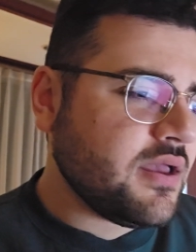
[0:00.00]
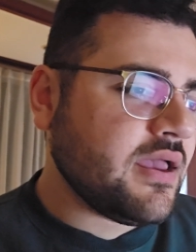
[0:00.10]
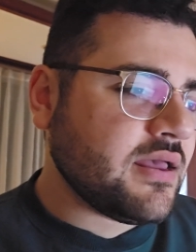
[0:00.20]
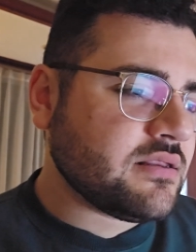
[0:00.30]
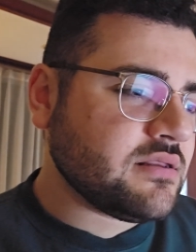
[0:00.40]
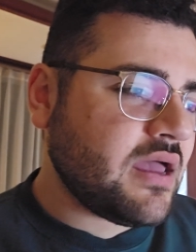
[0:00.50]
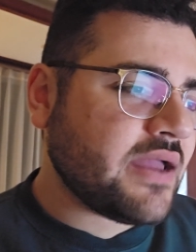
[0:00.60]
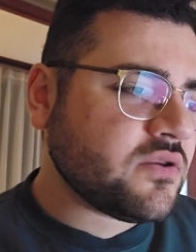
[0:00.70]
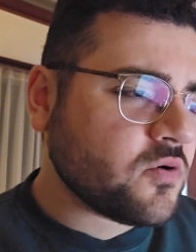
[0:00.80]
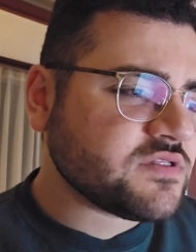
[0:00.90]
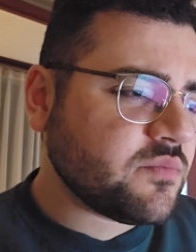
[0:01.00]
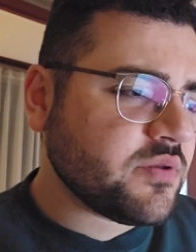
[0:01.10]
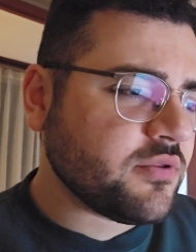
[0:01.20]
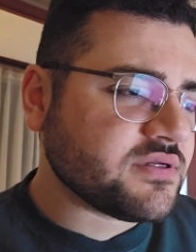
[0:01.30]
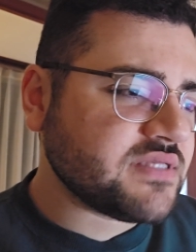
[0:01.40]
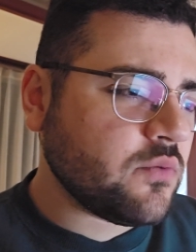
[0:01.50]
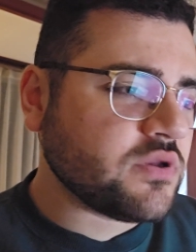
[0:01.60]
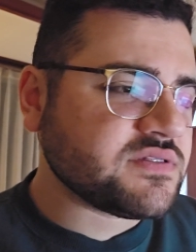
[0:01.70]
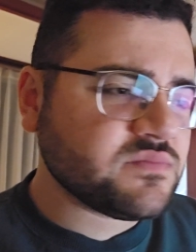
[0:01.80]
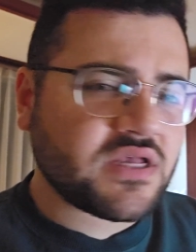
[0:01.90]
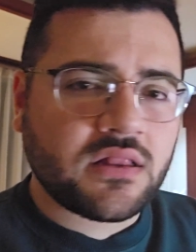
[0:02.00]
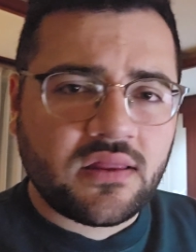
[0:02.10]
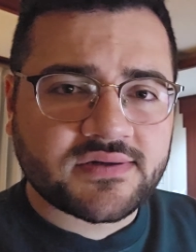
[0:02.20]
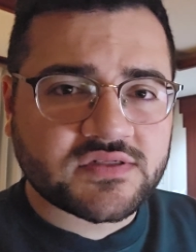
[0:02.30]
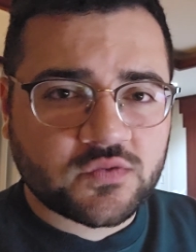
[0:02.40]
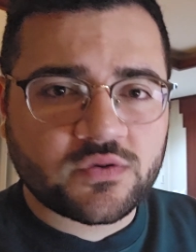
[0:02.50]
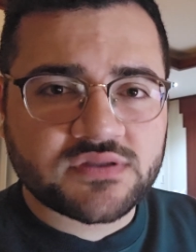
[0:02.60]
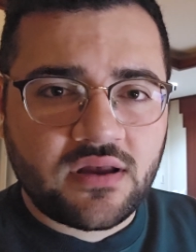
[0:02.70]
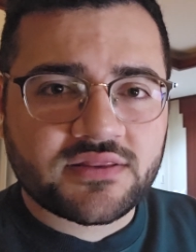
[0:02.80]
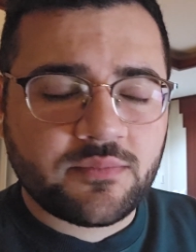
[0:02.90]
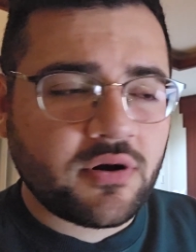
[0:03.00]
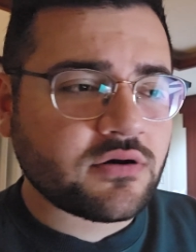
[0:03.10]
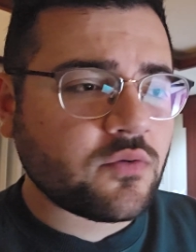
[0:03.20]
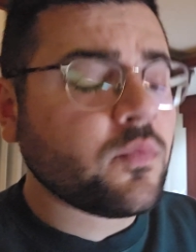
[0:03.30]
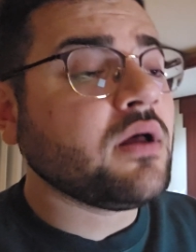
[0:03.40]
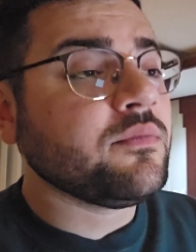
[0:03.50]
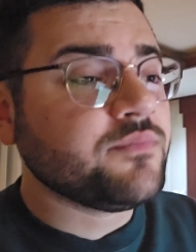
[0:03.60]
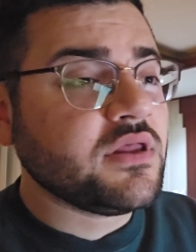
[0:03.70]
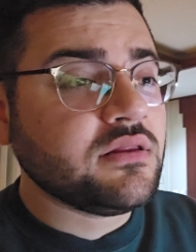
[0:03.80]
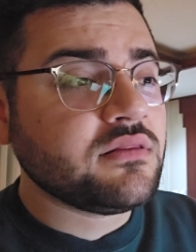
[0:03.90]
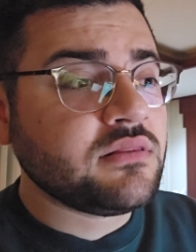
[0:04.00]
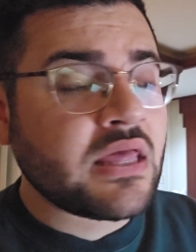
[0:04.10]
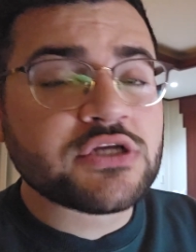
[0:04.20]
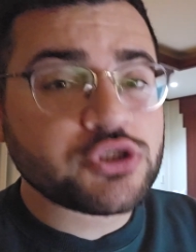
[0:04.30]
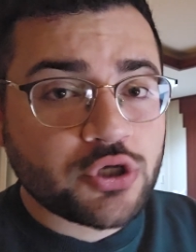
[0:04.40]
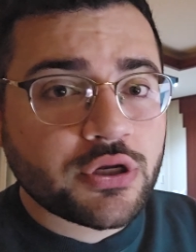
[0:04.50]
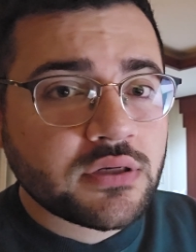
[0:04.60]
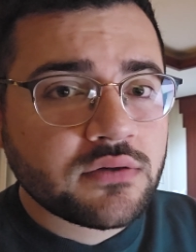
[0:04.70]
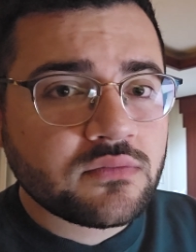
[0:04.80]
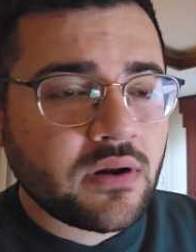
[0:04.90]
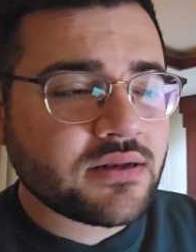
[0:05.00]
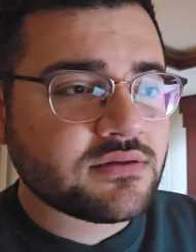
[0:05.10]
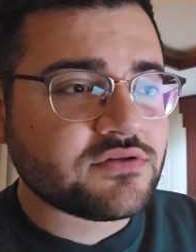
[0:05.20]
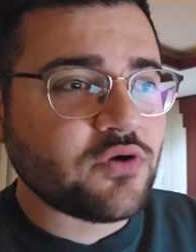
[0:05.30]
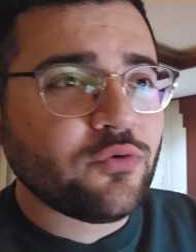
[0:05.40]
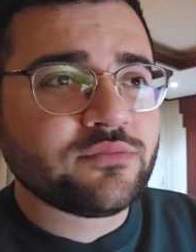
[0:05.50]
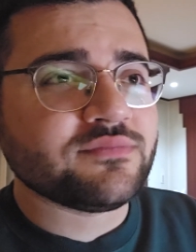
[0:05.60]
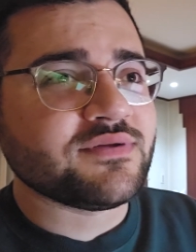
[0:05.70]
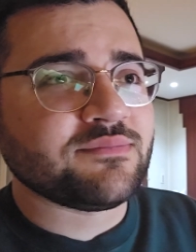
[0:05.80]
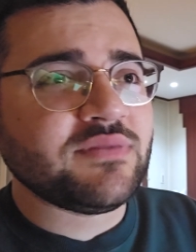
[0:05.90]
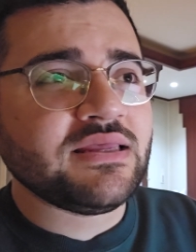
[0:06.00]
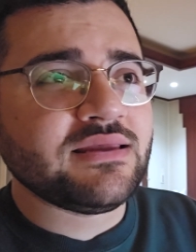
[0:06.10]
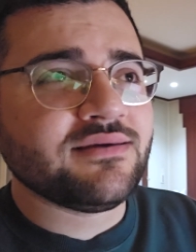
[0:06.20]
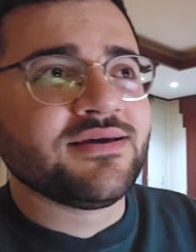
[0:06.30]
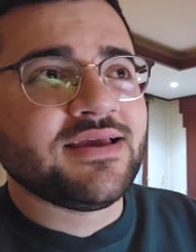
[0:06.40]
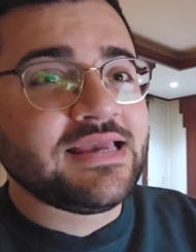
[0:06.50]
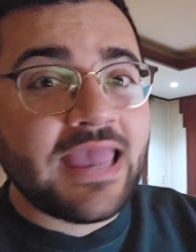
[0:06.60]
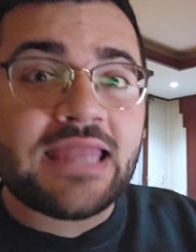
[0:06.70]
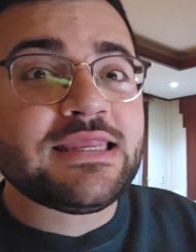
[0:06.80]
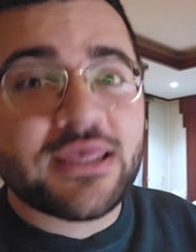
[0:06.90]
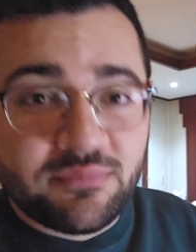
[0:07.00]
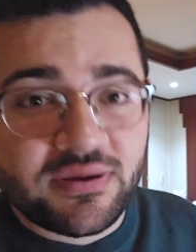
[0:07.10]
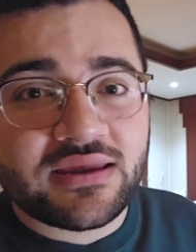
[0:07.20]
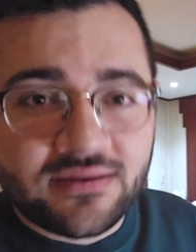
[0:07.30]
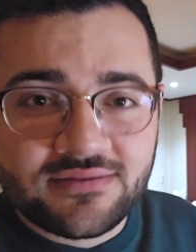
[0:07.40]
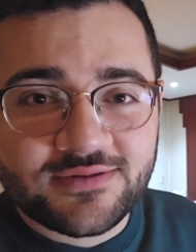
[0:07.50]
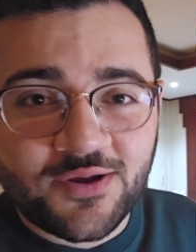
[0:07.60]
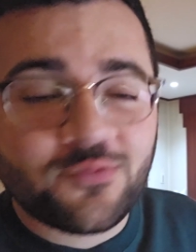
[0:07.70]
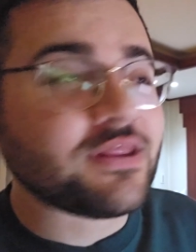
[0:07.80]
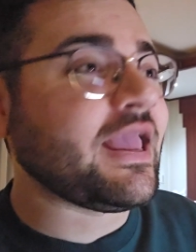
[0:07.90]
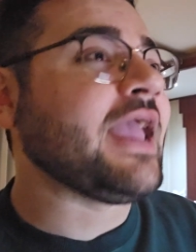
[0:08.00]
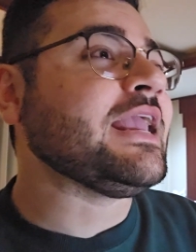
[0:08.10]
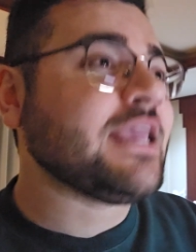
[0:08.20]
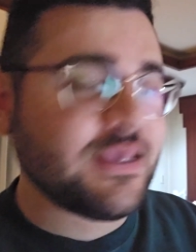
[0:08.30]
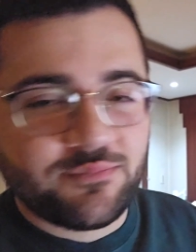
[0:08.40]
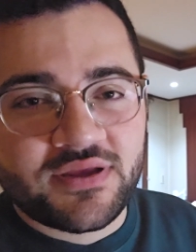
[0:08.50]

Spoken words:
And I know some people are saying, well, it seems like a lot of stores got the partner. Well, they should, right? Don't be gatekeeping. Don't gatekeep.